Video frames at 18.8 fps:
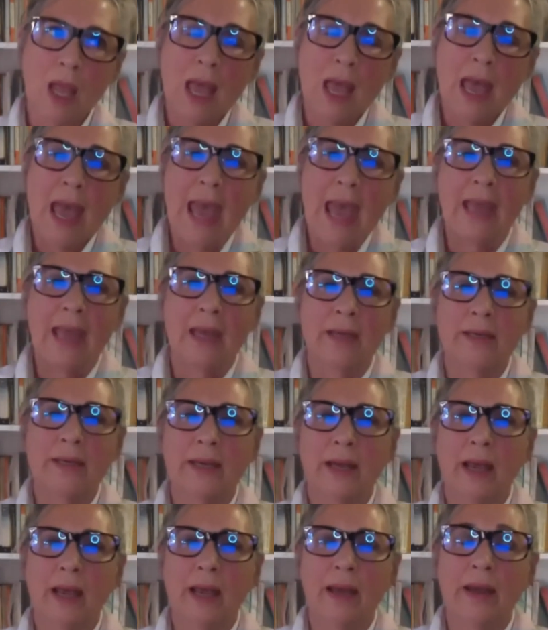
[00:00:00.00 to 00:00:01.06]
And
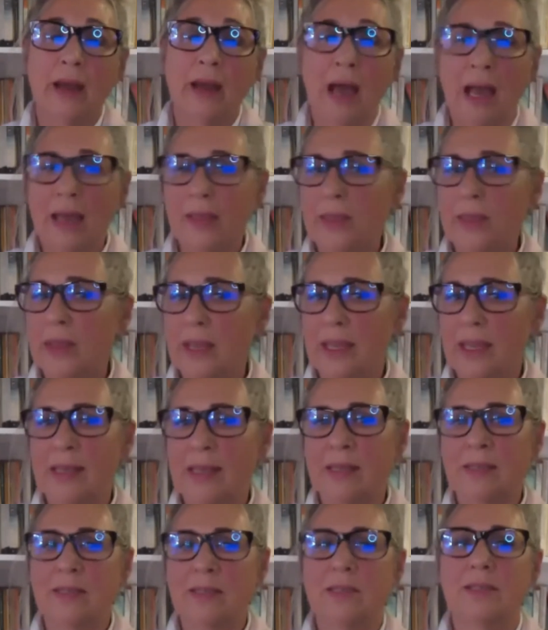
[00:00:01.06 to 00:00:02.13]
neither
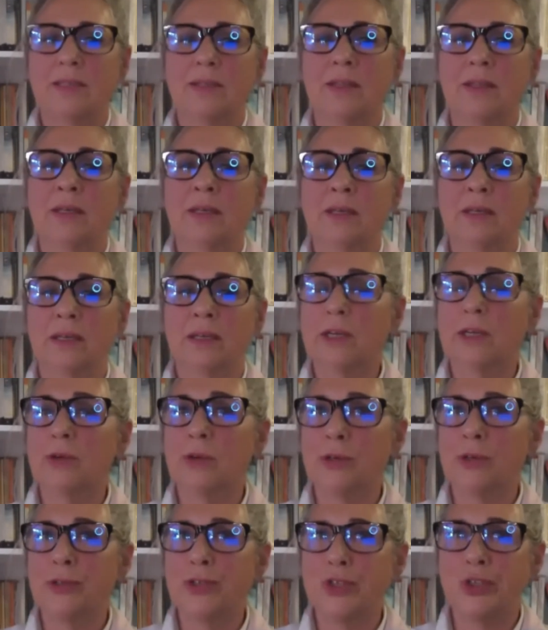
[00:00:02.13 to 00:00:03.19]
is the
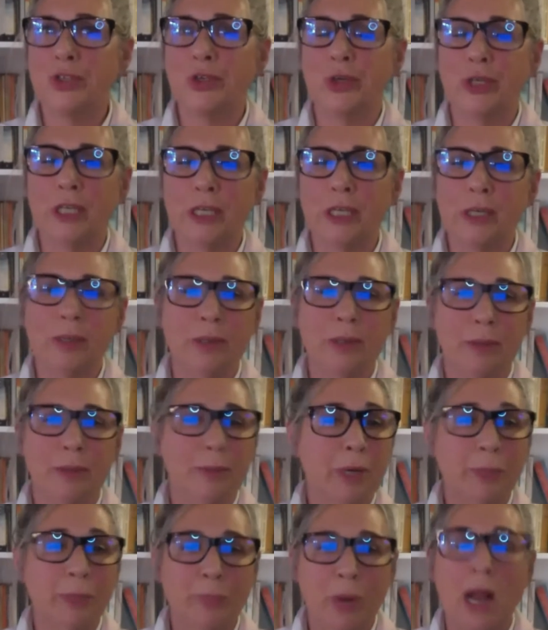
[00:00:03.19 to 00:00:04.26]
hero's journey
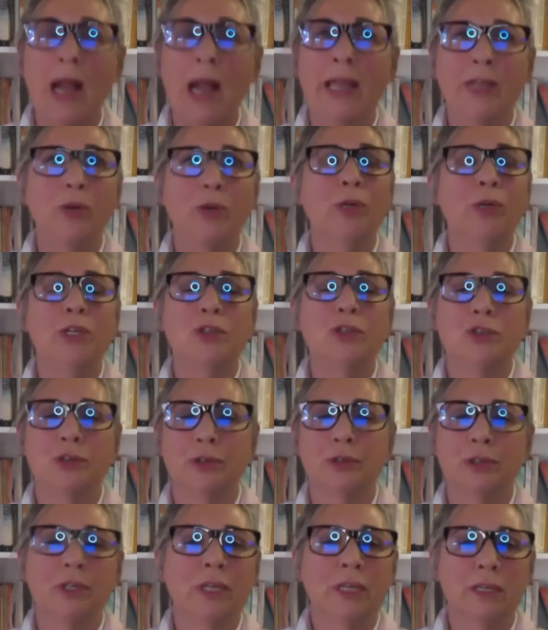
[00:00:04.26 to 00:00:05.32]
a binary
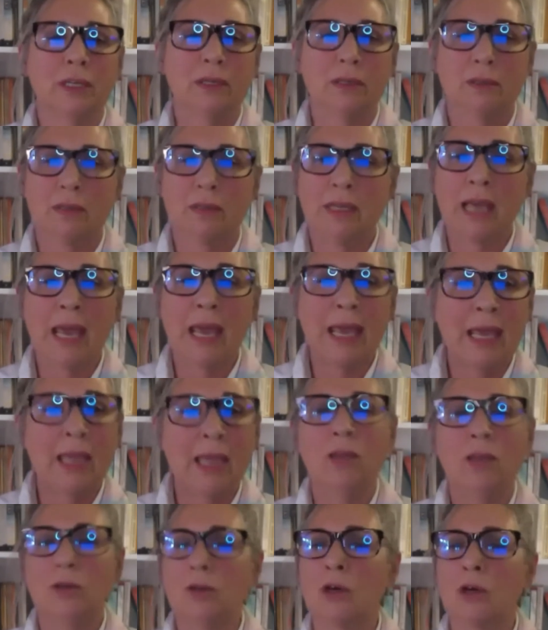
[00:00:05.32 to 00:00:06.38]
journey.
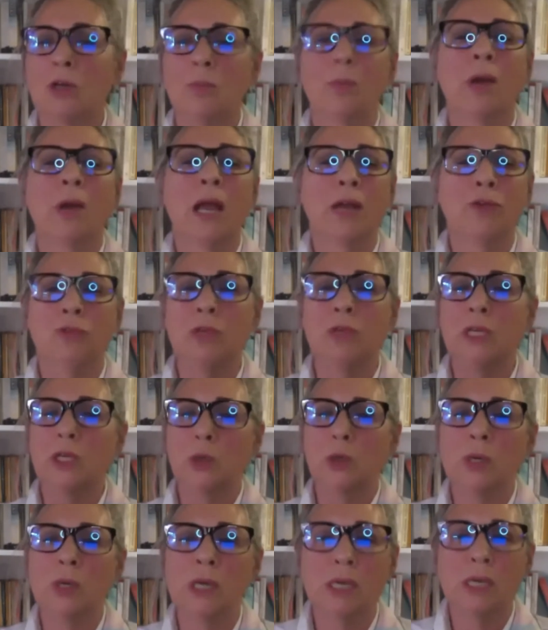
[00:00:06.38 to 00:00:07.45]
Gay, non-binary,
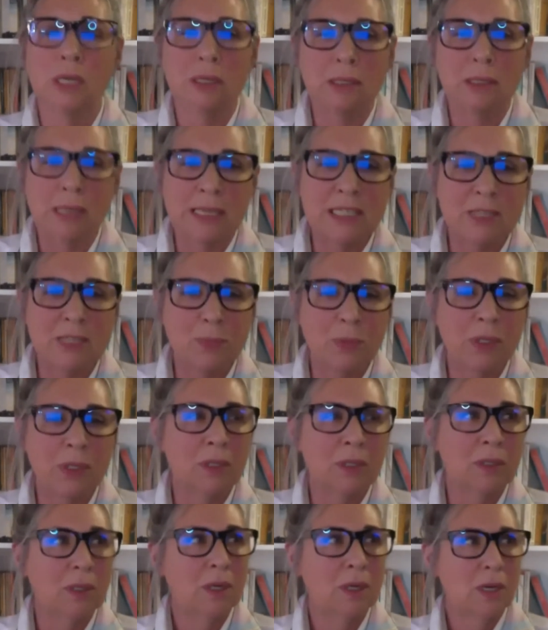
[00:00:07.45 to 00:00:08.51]
queer,
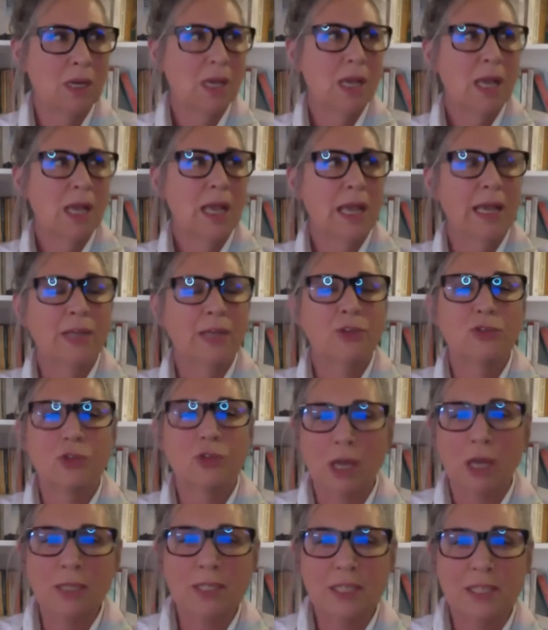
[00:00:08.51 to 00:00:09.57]
lesbian, and
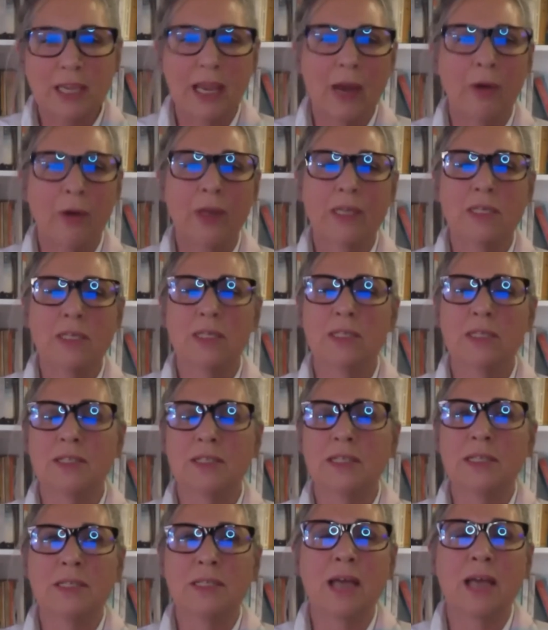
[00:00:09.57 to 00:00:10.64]
trans characters, the
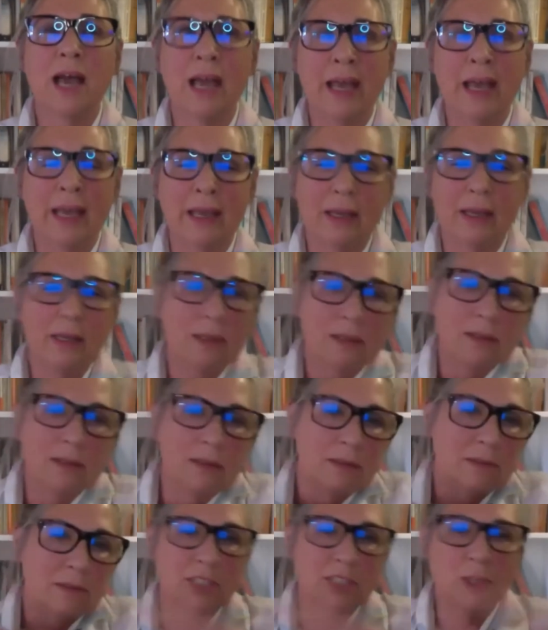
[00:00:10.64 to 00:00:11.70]
entire
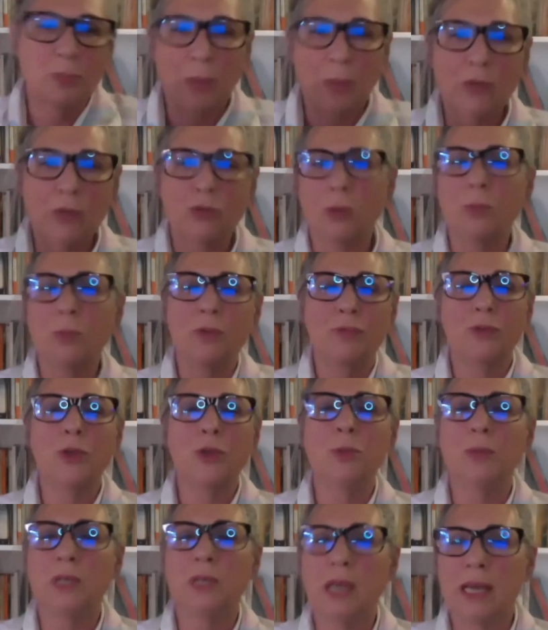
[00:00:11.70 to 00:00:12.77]
spectrum of
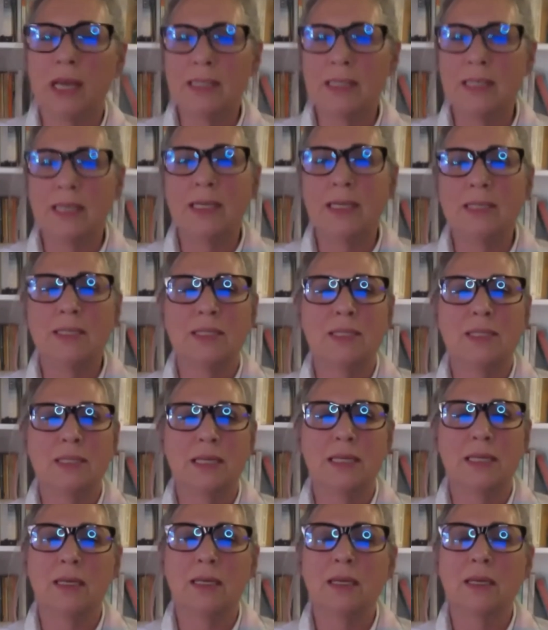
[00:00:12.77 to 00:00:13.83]
human identity,